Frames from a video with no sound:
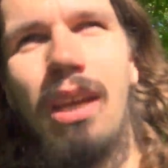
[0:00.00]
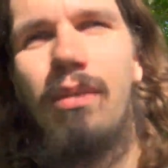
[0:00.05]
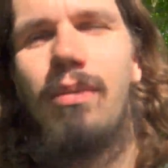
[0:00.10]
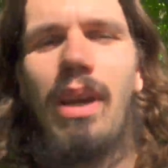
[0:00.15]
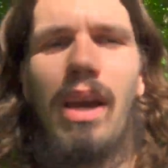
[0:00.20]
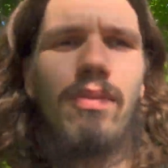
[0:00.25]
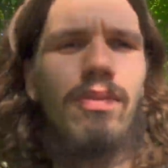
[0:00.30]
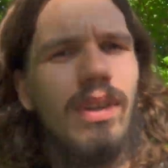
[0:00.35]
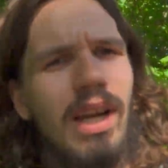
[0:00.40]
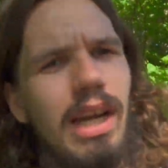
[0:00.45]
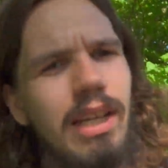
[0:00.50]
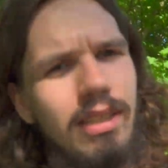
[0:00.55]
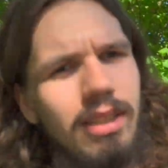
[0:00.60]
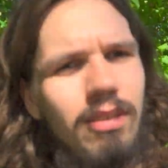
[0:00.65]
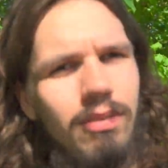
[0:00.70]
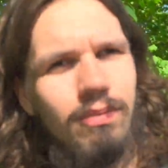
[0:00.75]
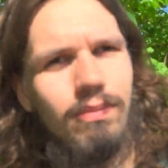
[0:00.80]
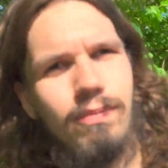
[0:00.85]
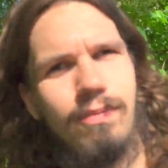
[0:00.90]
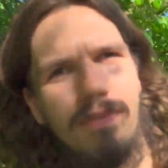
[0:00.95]
We have kind
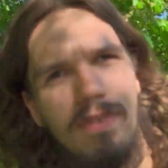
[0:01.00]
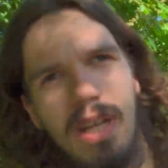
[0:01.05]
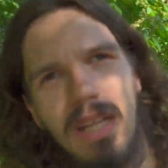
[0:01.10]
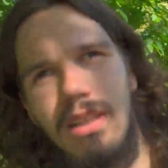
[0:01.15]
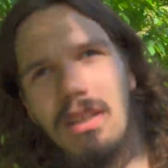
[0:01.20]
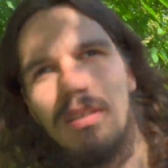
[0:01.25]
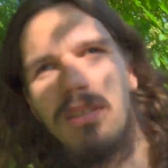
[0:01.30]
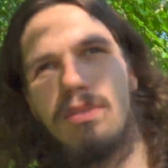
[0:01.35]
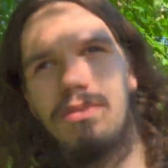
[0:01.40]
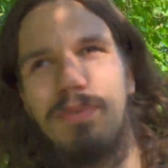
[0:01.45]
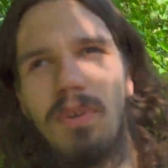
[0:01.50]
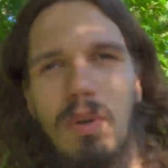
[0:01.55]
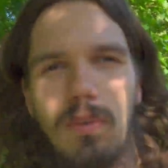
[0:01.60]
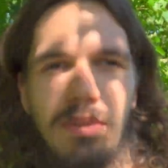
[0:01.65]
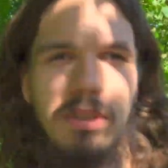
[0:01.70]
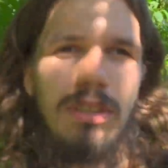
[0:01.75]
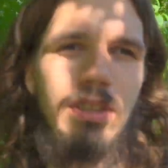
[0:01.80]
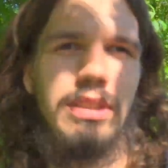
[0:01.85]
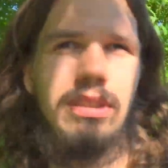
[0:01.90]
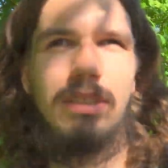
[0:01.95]
of a lot of
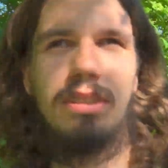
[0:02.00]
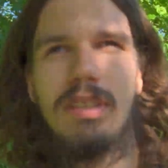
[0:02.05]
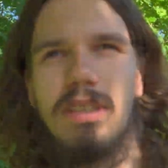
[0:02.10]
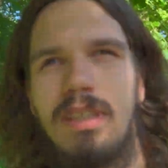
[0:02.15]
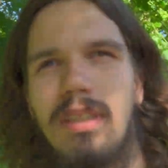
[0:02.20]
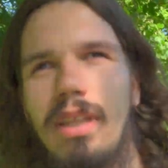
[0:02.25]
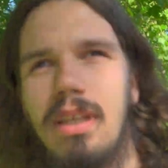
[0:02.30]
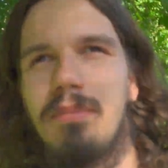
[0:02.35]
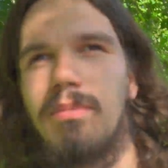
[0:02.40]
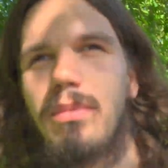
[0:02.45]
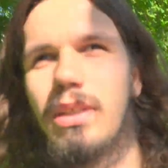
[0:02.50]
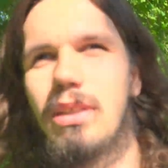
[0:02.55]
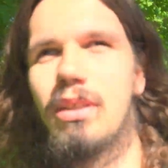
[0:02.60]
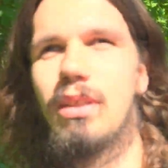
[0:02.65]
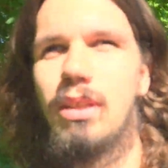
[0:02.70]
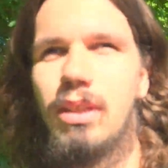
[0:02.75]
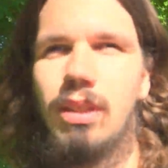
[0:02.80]
forests in Denmark,